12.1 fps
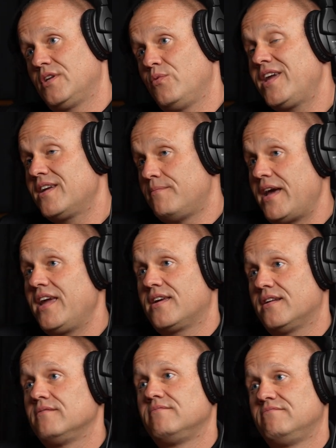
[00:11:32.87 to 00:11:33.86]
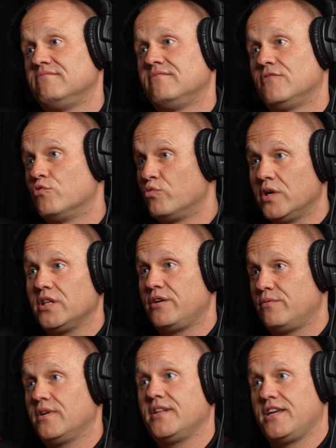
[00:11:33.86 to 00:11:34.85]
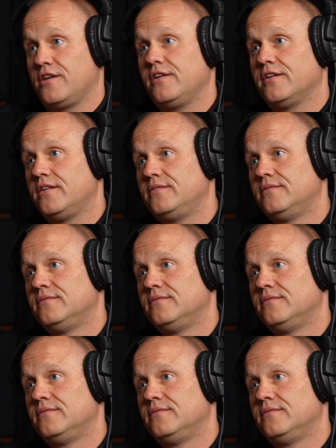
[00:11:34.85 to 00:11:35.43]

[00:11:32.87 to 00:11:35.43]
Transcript: we can make it really, really good.